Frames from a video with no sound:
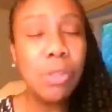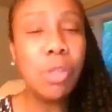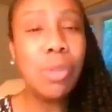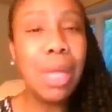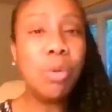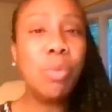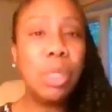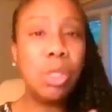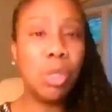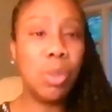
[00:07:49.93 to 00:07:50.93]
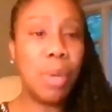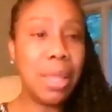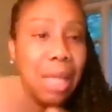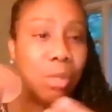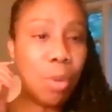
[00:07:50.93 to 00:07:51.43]
So that's what we do.
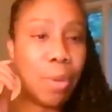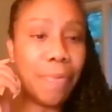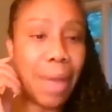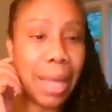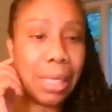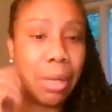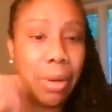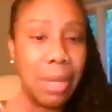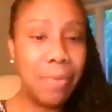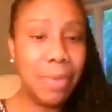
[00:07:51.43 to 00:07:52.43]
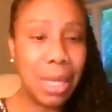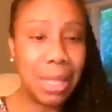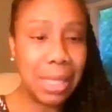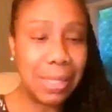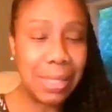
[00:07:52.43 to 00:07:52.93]
And that's what we find here, even
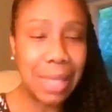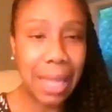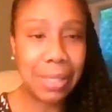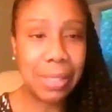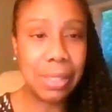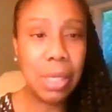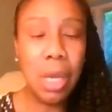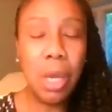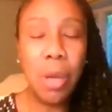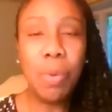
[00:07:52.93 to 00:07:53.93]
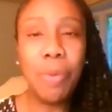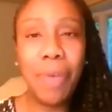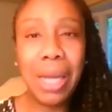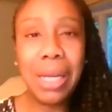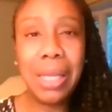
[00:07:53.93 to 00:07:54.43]
in this text. We
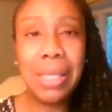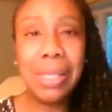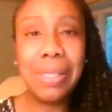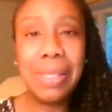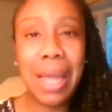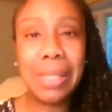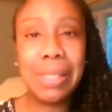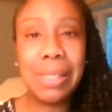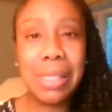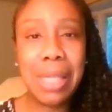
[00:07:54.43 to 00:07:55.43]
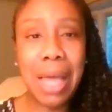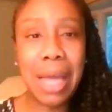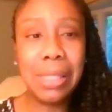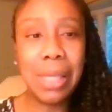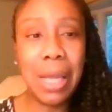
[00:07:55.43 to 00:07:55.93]
find in this text
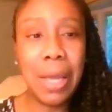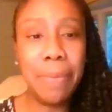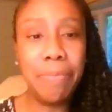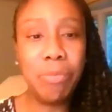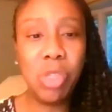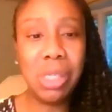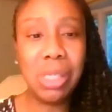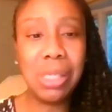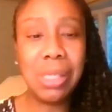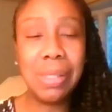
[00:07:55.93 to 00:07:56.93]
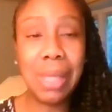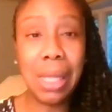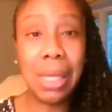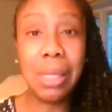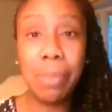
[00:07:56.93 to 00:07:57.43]
that um, Jesus is
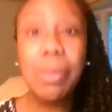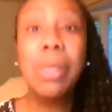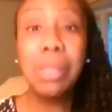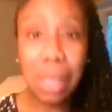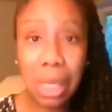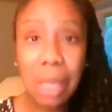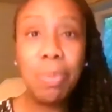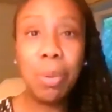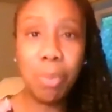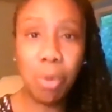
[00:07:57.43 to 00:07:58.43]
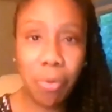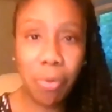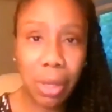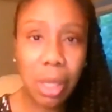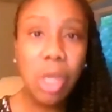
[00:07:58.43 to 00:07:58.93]
telling them to keep it moving.
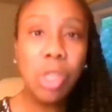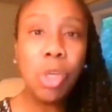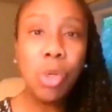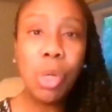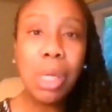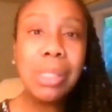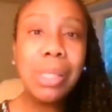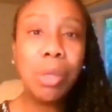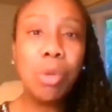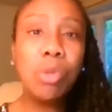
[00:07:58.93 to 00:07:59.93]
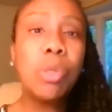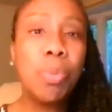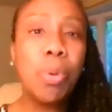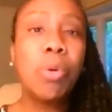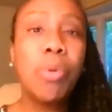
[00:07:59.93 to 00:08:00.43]
So you continue
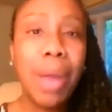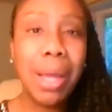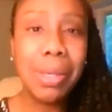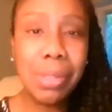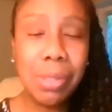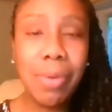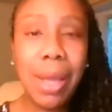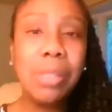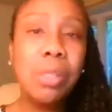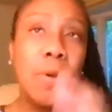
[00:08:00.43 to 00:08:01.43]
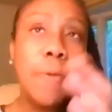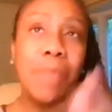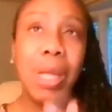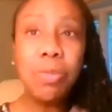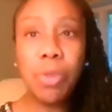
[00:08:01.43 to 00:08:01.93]
progress, right? So
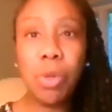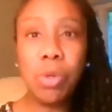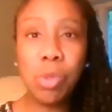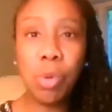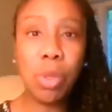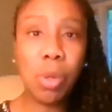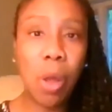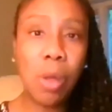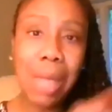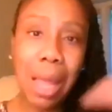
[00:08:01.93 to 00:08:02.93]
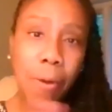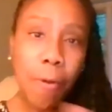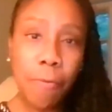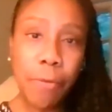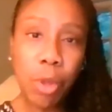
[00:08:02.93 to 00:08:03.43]
that's for those who are the call. Now,
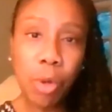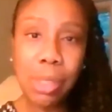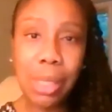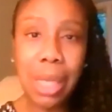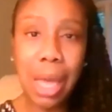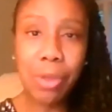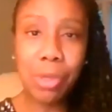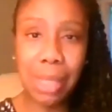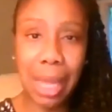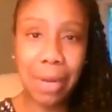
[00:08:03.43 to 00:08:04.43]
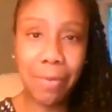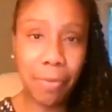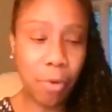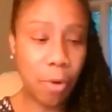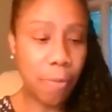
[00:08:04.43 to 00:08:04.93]
for those on the other side of
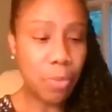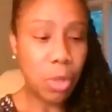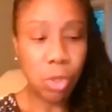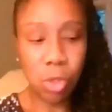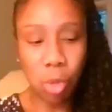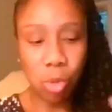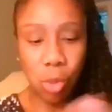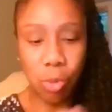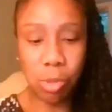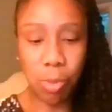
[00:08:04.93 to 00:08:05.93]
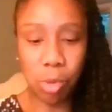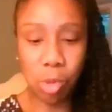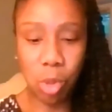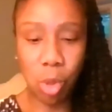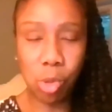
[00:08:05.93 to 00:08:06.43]
it, for so so we spoke
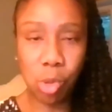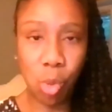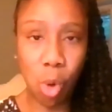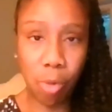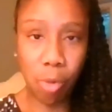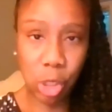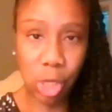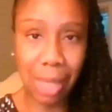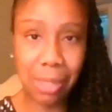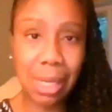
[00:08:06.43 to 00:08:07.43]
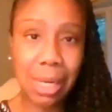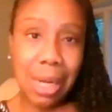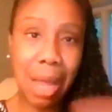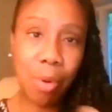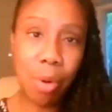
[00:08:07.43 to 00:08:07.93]
to those who are rejected.
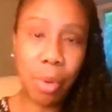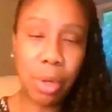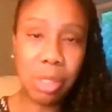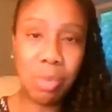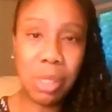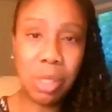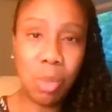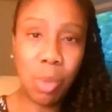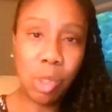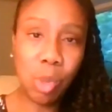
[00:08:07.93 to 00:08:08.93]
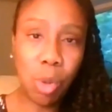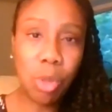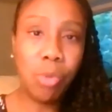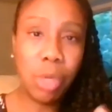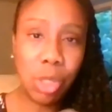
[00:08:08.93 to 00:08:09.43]
Now we want to speak to the ones who are
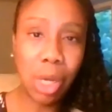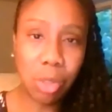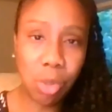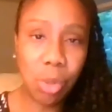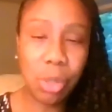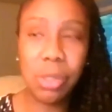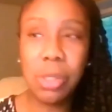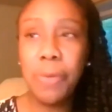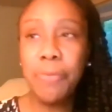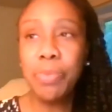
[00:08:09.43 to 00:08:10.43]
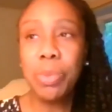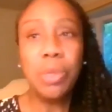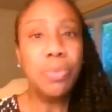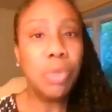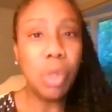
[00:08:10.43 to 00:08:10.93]
the rejectors.
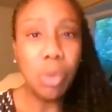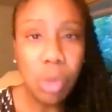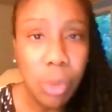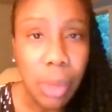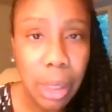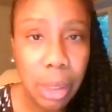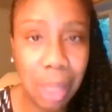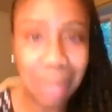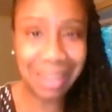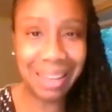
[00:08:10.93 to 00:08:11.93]
Don't do it.